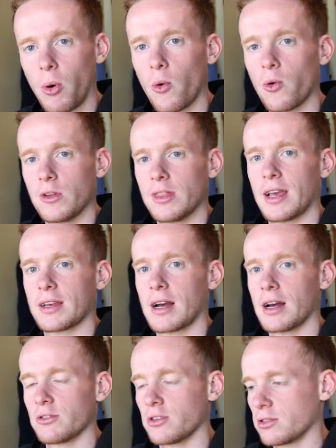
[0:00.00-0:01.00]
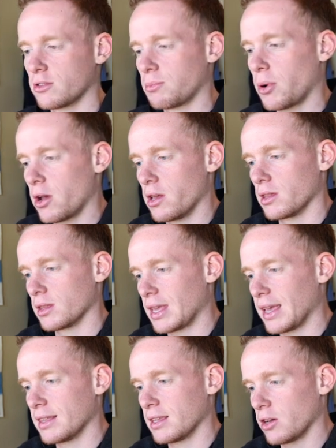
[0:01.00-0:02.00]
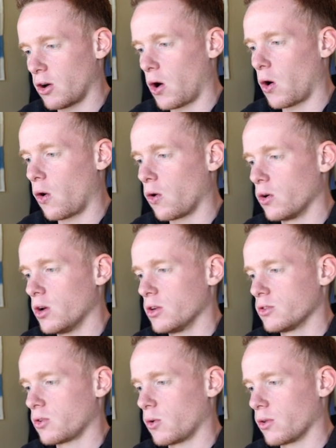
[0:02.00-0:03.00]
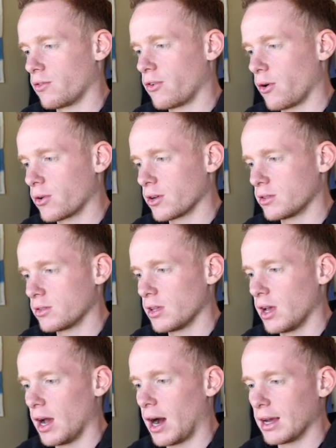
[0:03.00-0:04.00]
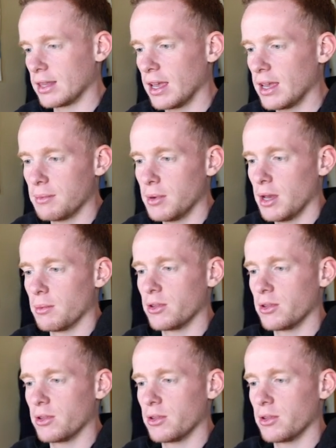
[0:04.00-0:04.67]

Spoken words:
pulling that contrast apart and getting it all solely focused on him.